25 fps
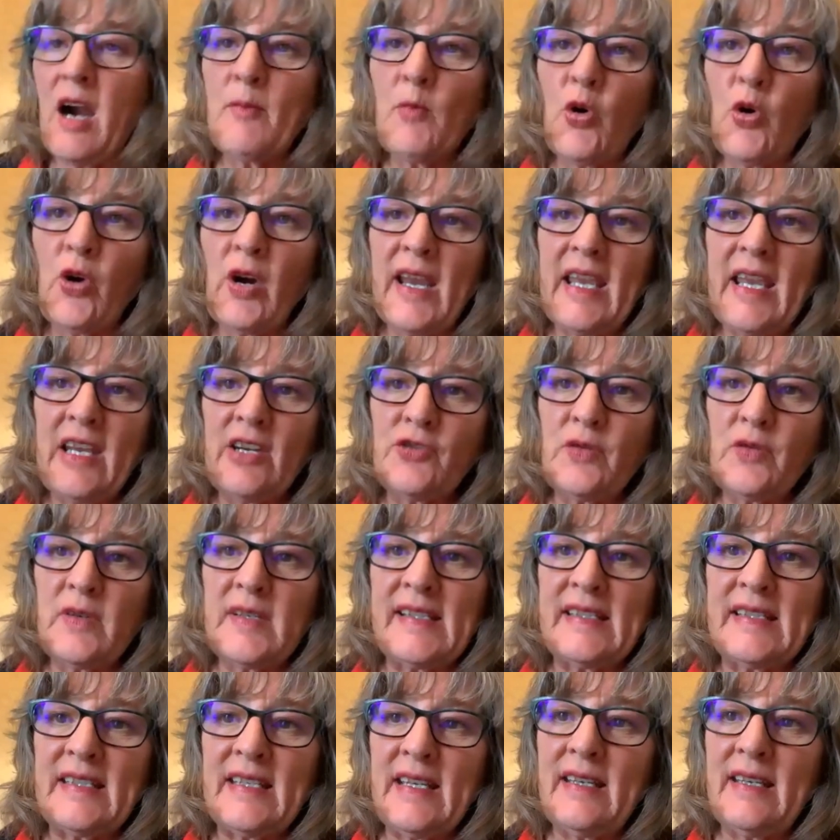are more
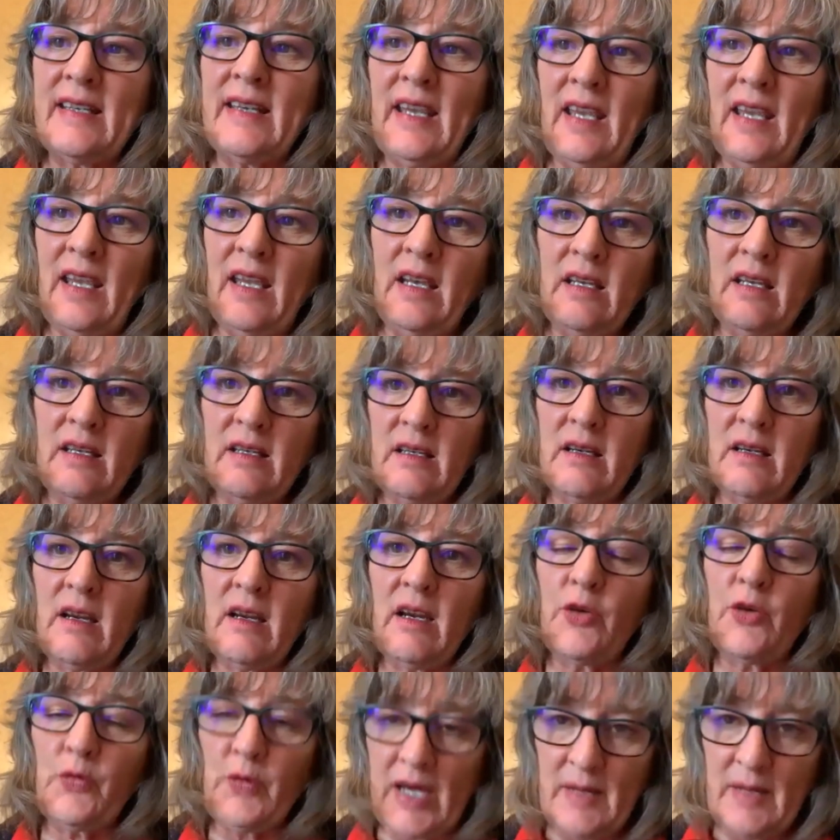interested
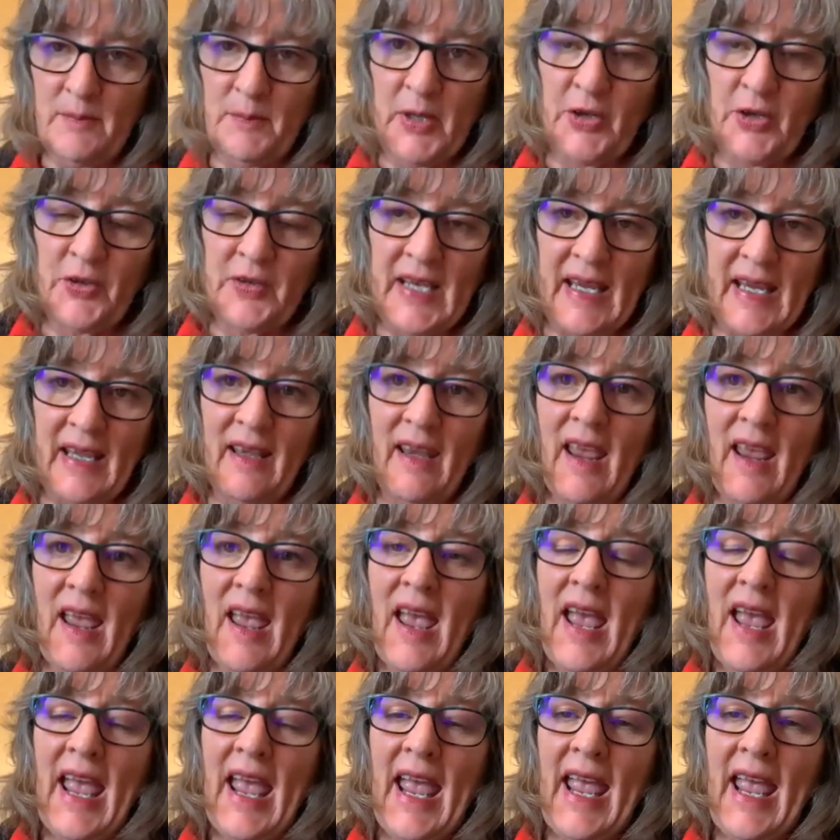in green building.